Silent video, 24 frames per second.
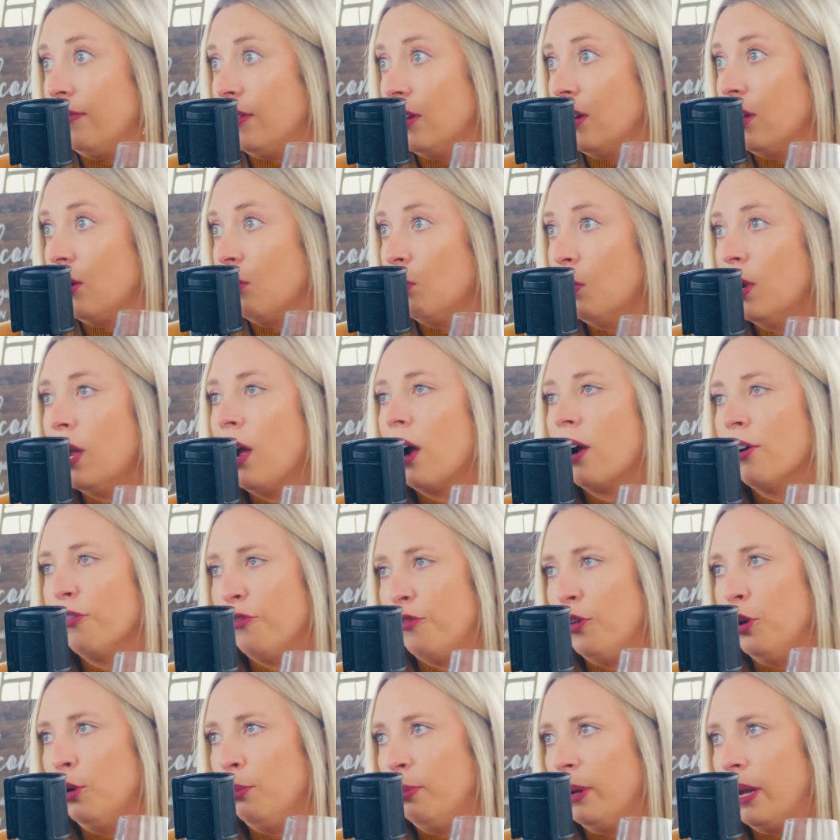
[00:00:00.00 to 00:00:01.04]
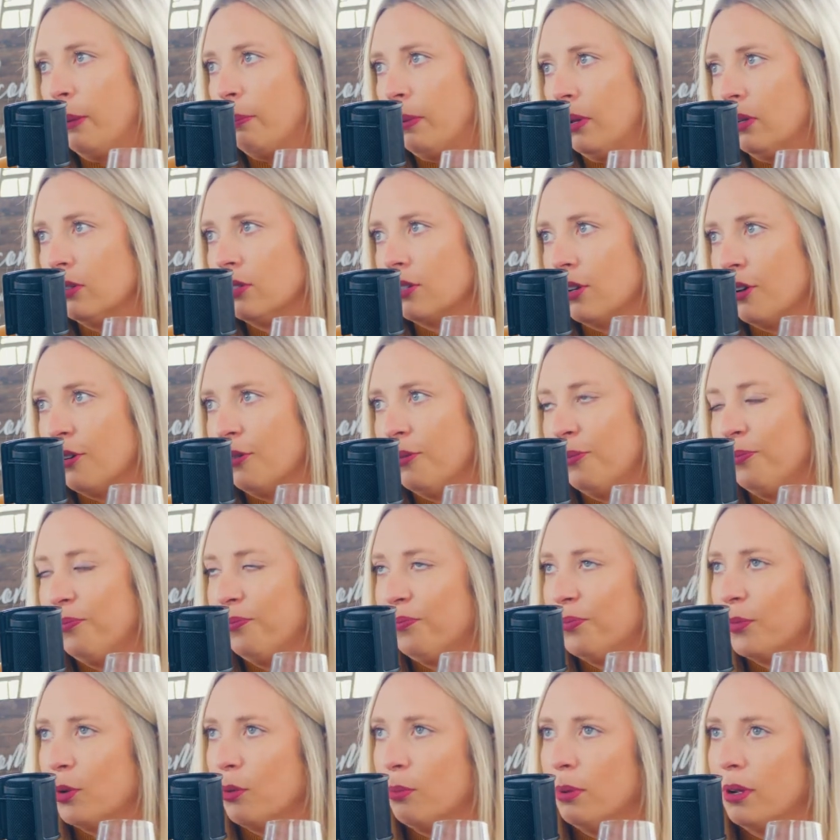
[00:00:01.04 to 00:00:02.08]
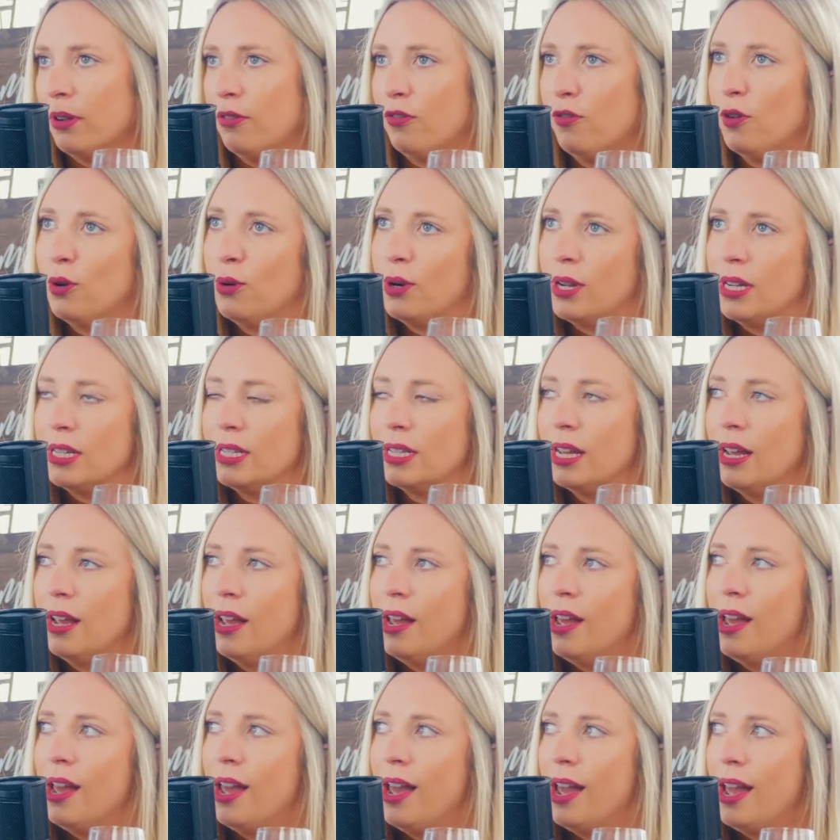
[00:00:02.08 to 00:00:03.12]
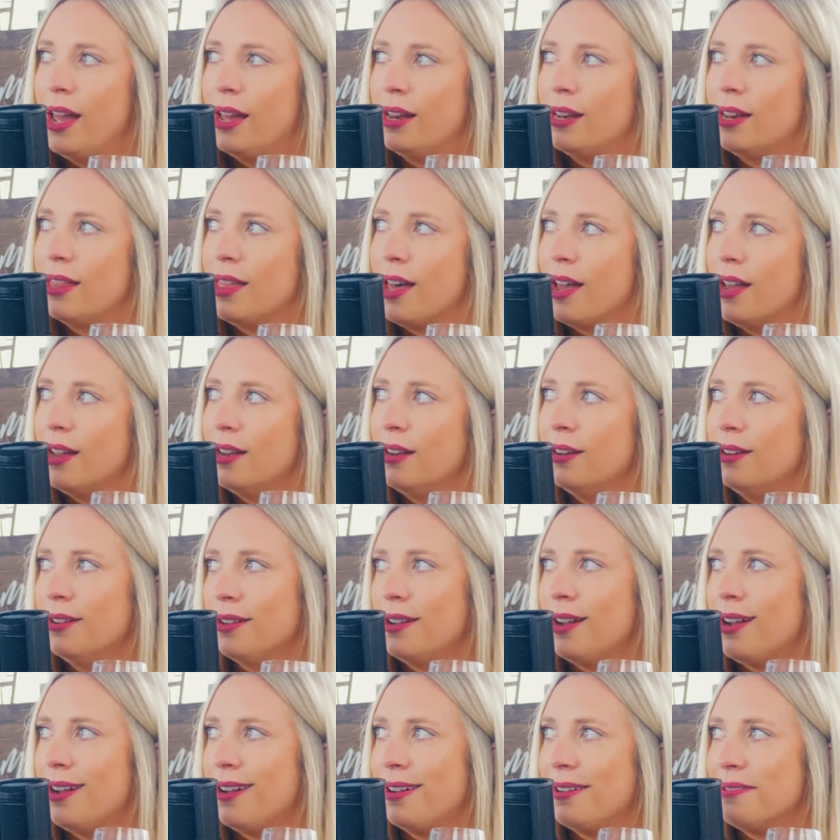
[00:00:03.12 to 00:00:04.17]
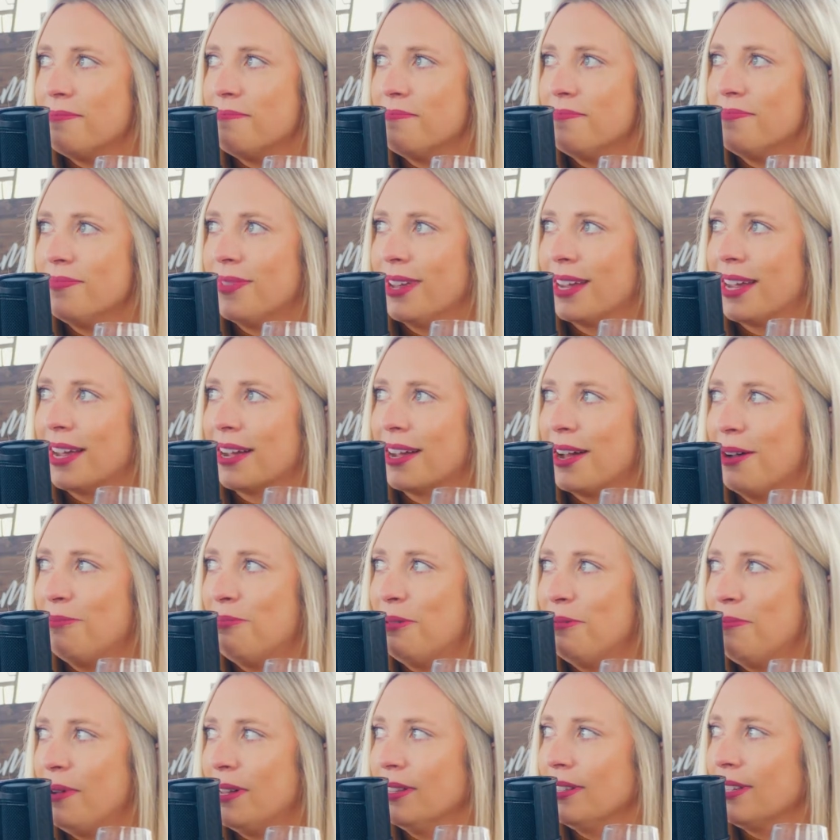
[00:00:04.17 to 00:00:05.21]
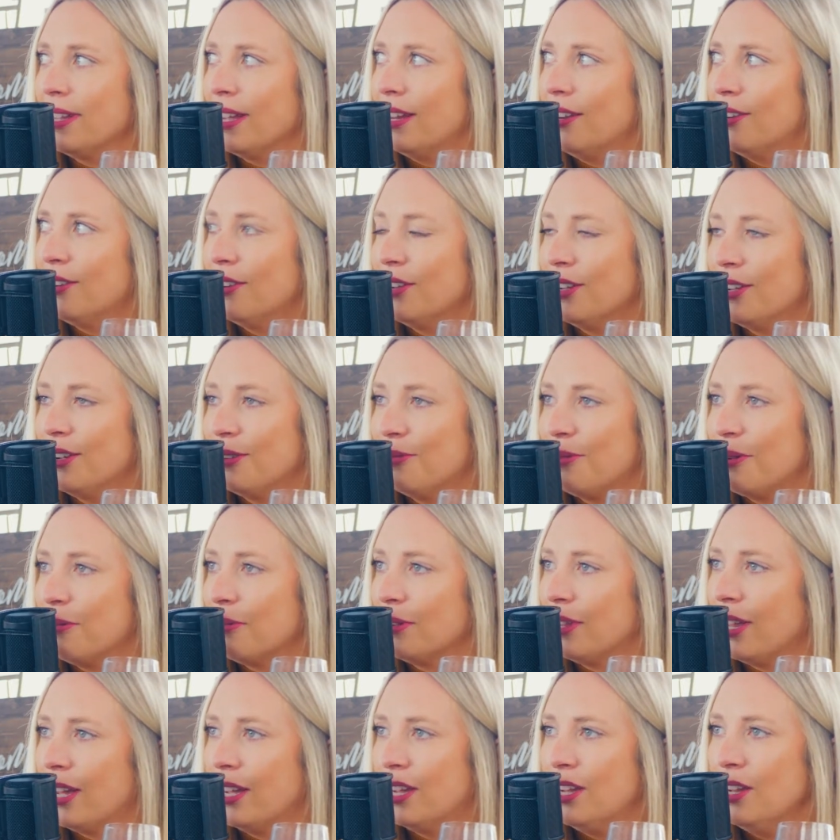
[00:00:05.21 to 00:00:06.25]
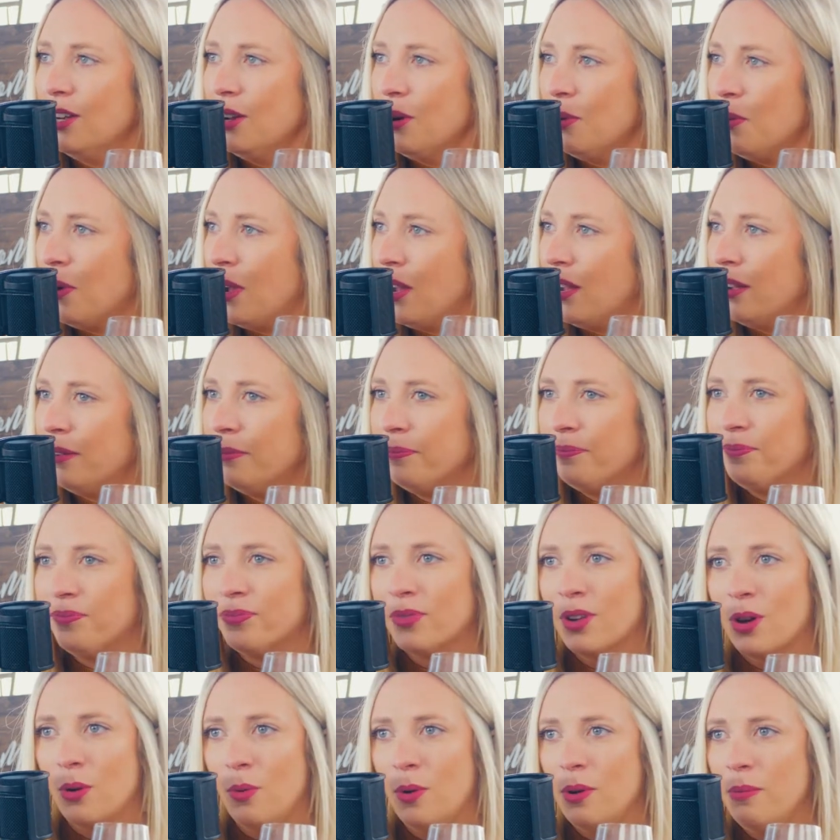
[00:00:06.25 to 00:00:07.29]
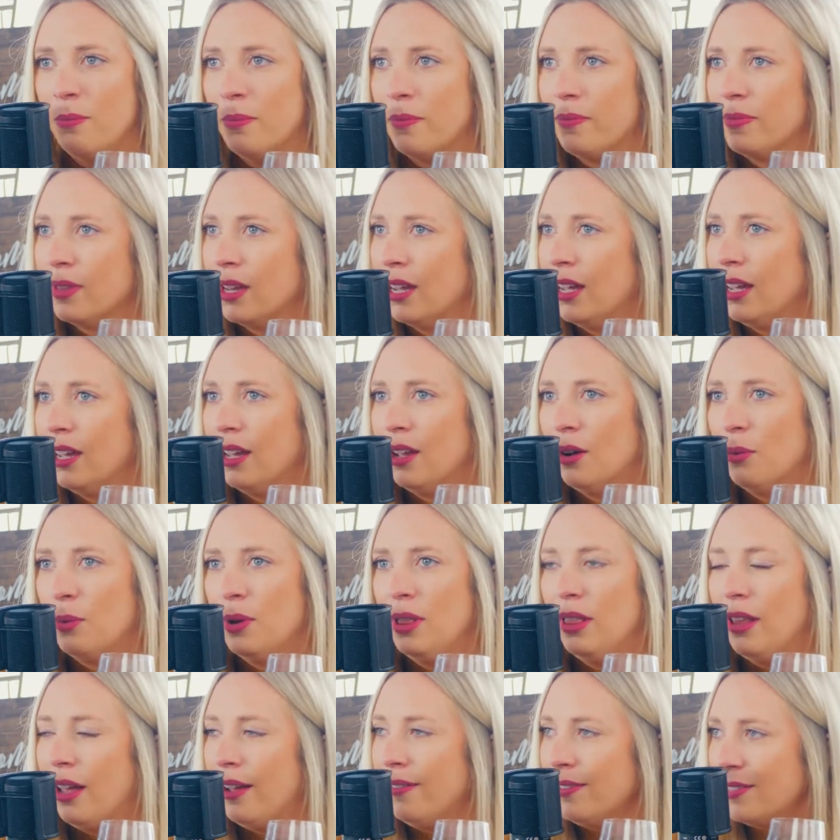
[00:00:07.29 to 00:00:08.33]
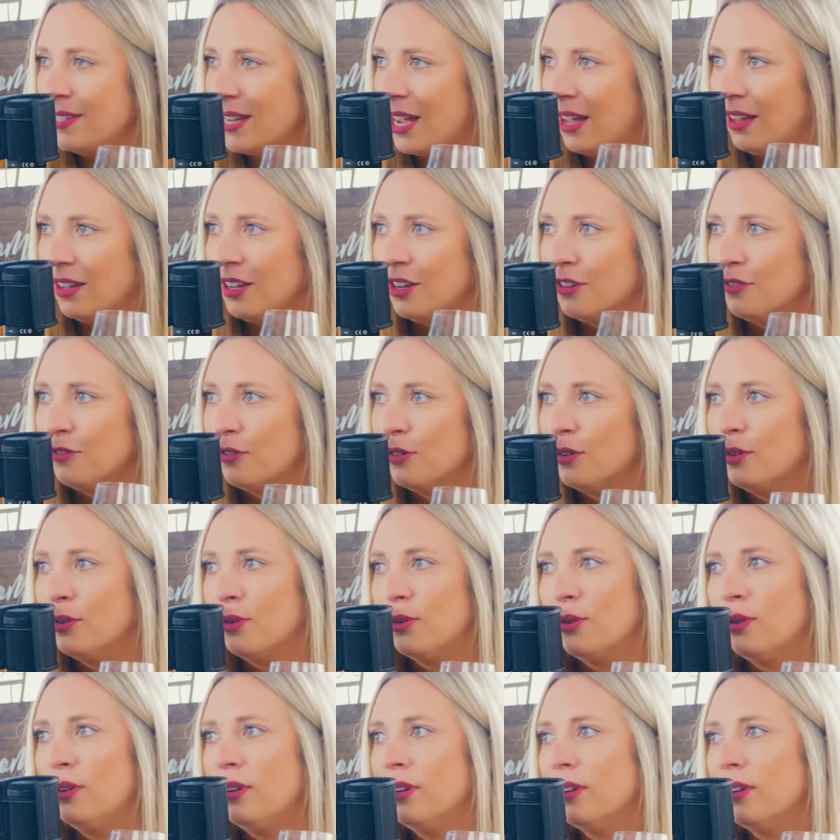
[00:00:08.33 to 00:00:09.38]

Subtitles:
We are food people. So we're big foodies. And then like a couple months later, we were like, you know what? We love Italian food.